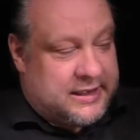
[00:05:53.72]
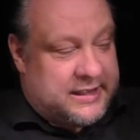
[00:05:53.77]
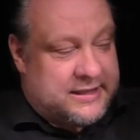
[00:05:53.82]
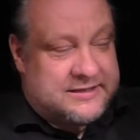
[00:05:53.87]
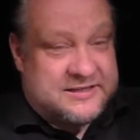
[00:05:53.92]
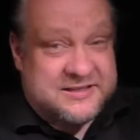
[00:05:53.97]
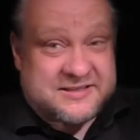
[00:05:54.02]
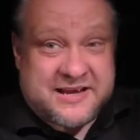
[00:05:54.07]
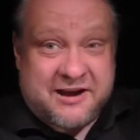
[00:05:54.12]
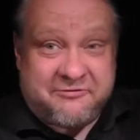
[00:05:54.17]
He
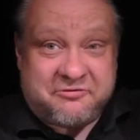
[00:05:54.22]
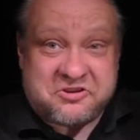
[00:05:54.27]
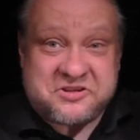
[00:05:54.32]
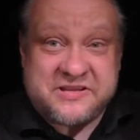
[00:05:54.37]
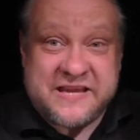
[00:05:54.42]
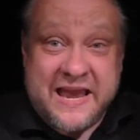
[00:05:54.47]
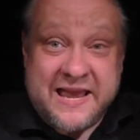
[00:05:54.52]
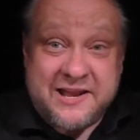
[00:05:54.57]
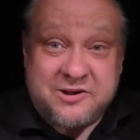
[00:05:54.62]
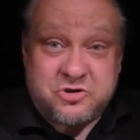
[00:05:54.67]
discovers
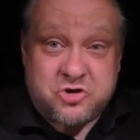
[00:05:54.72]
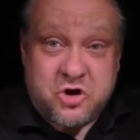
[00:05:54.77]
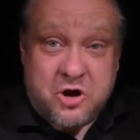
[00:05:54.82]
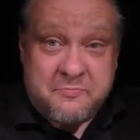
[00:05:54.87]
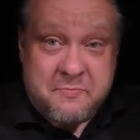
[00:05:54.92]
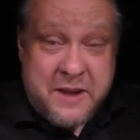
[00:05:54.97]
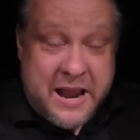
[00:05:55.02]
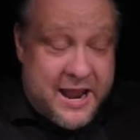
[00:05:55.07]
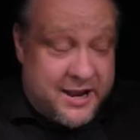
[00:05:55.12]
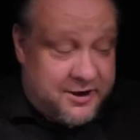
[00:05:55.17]
the
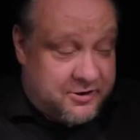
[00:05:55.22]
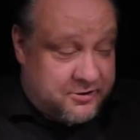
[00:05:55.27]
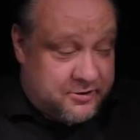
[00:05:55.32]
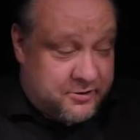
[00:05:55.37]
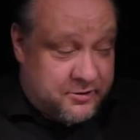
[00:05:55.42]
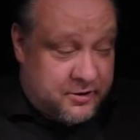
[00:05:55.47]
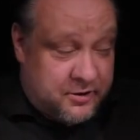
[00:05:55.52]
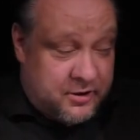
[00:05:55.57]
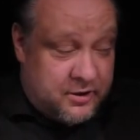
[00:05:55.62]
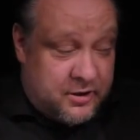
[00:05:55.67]
injured man,
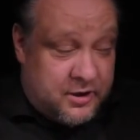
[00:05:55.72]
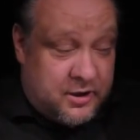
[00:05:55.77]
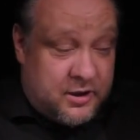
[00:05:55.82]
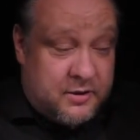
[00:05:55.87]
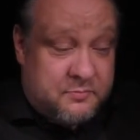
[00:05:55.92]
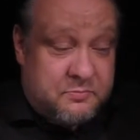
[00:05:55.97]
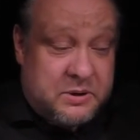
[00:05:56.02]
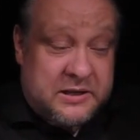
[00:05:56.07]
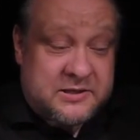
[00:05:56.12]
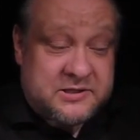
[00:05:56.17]

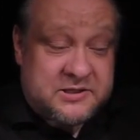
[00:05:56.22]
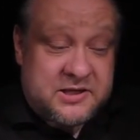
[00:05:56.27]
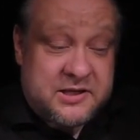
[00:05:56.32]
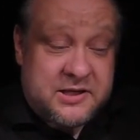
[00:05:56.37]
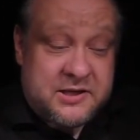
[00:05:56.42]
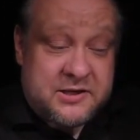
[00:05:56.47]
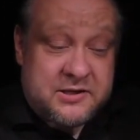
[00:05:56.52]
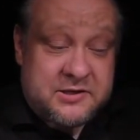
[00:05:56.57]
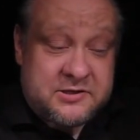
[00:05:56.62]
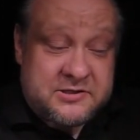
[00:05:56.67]
but
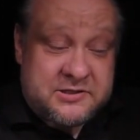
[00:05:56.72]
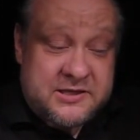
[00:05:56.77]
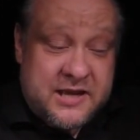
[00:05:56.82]
he